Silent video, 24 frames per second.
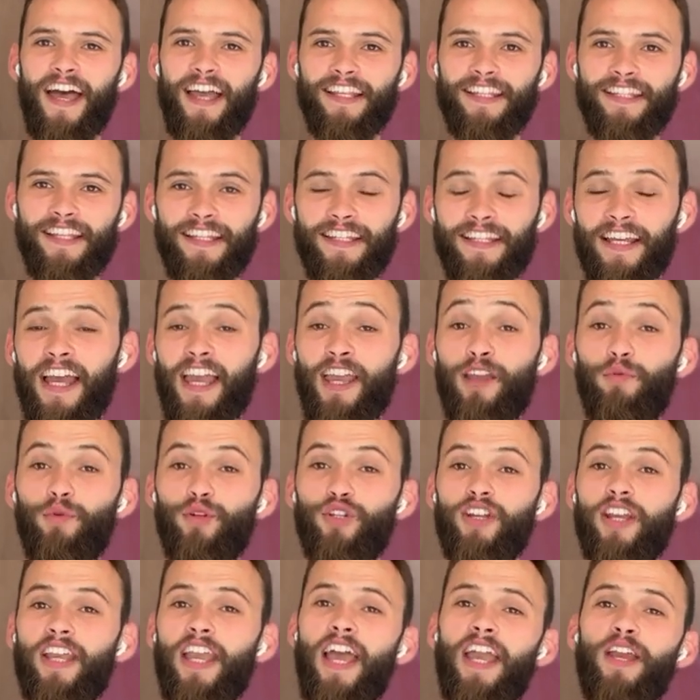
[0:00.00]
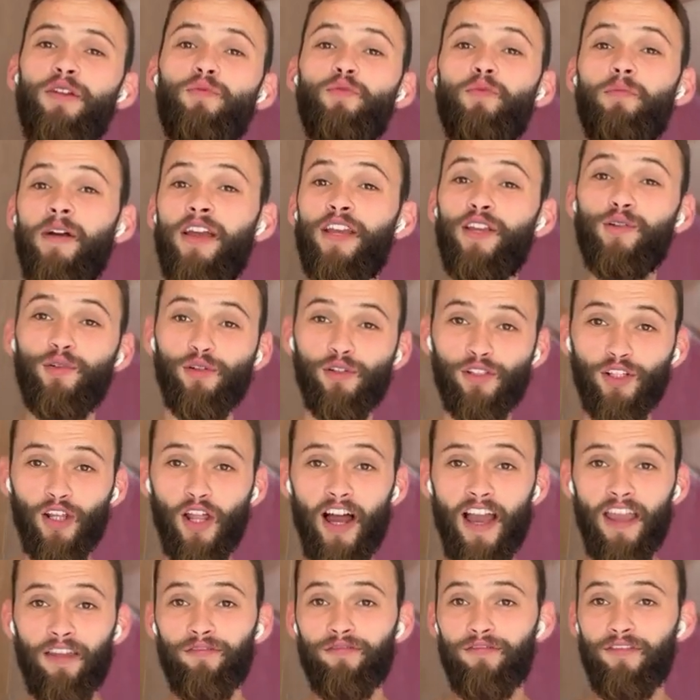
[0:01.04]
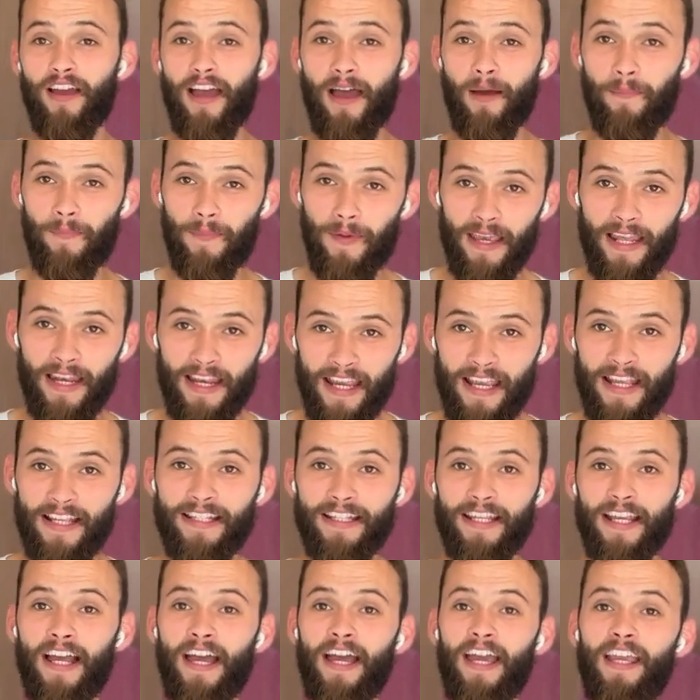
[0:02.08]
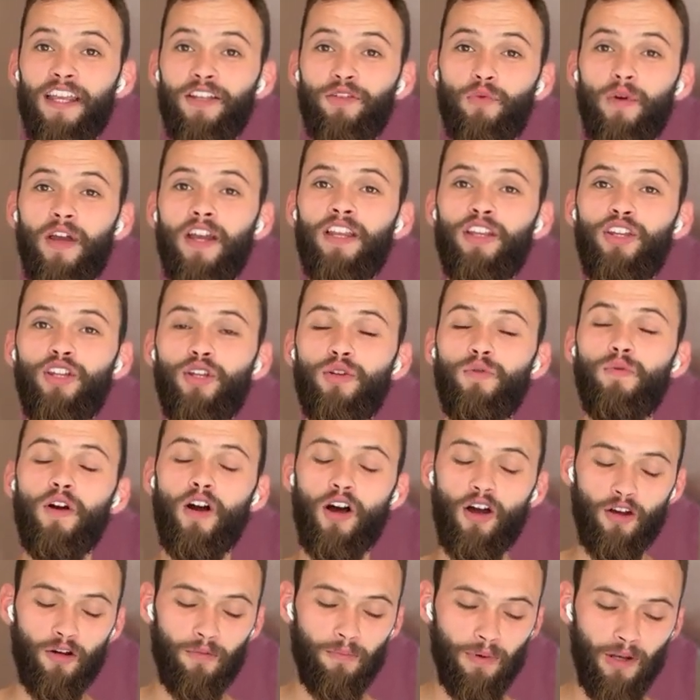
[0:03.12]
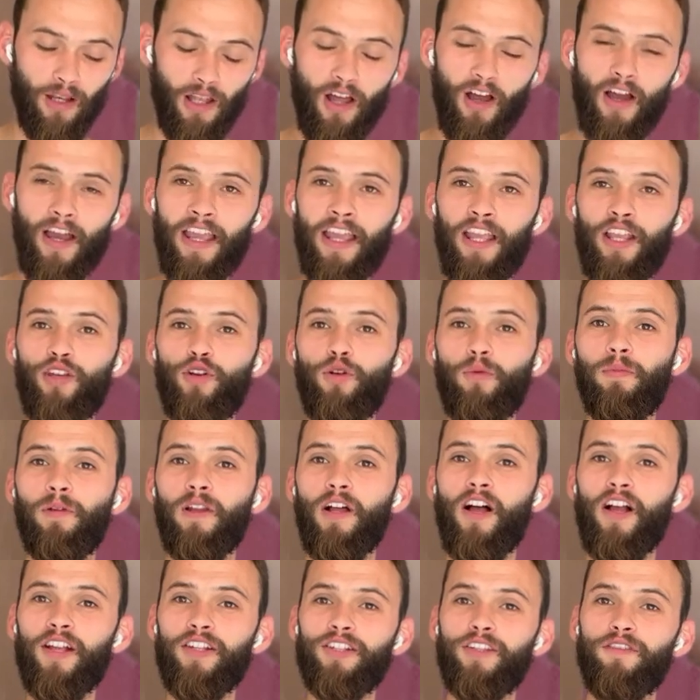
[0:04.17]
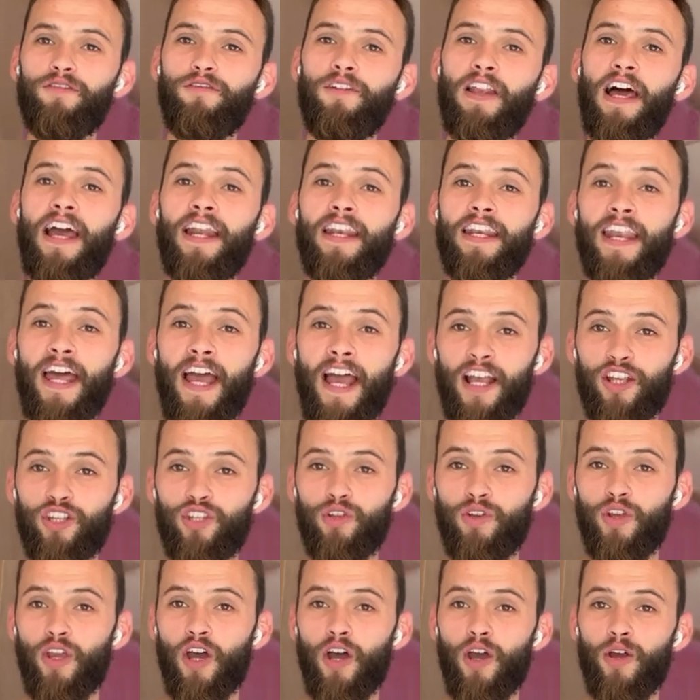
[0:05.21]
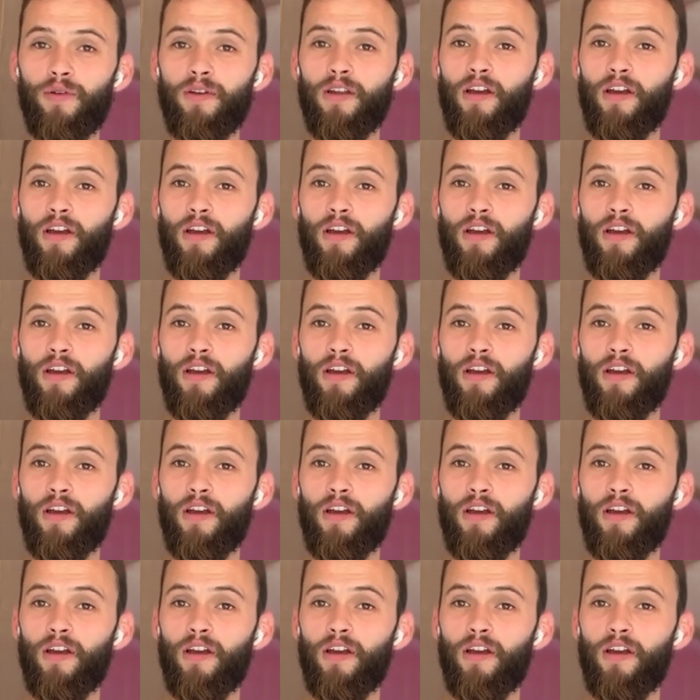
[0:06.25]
today, which again will make your life a bit easier, is when you are applying your plaster, flatten as you go.